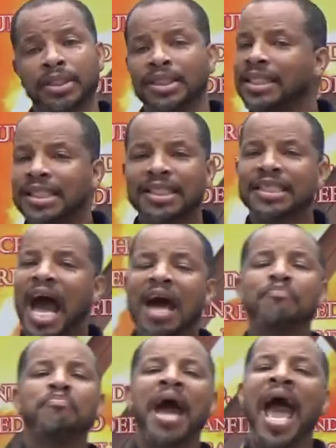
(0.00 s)
This is
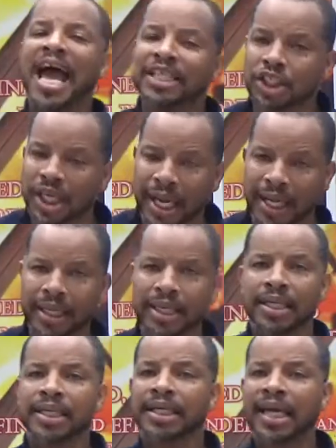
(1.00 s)
not
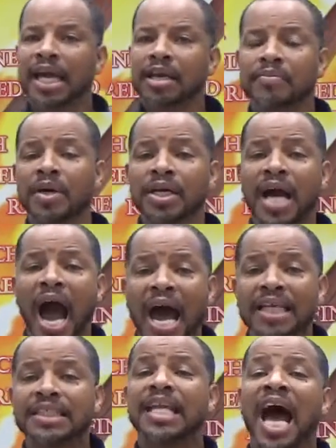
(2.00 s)
magic. The kingdom of God
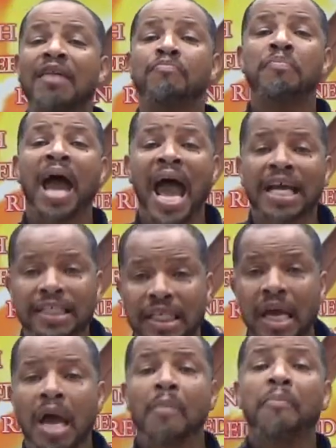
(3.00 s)
is not magic.
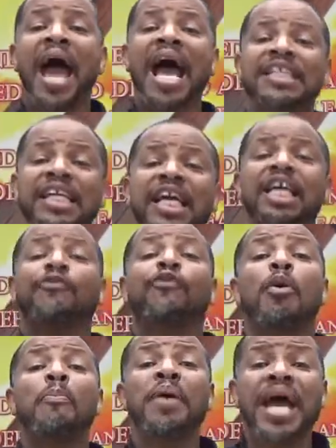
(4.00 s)
Magic is
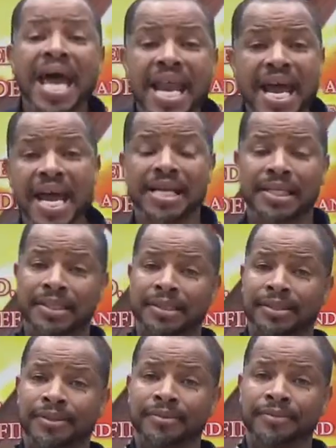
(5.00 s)
forbidden.
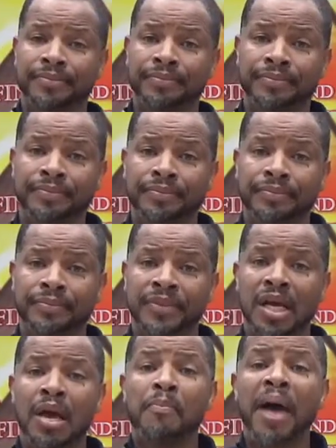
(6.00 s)
Yeah.
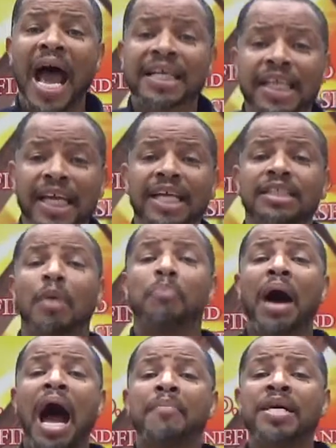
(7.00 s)
Magic is
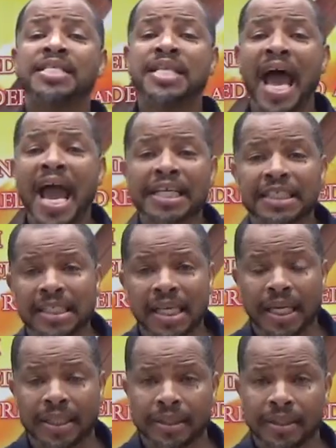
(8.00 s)

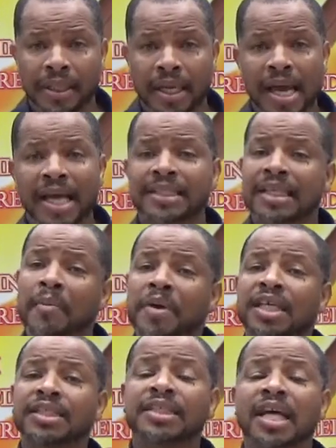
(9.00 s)
abomination. And some of
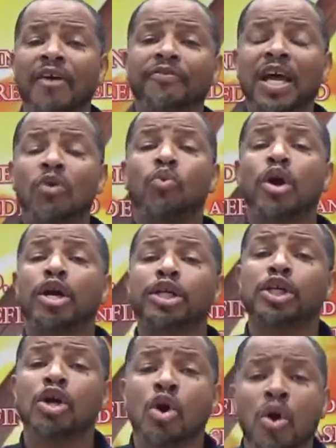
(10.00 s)
the stuff that we're
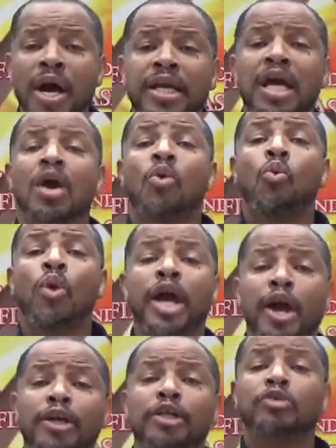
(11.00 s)
doing,
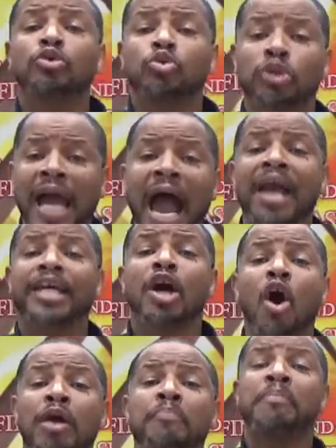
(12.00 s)
we're counting
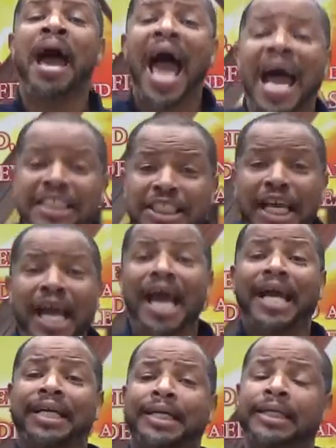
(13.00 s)
on
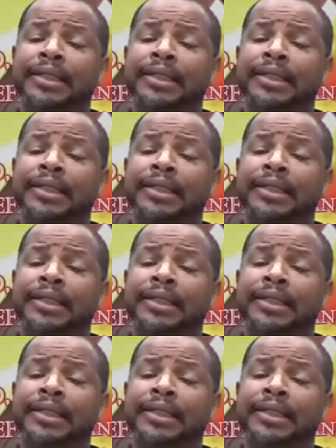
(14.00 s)
magic.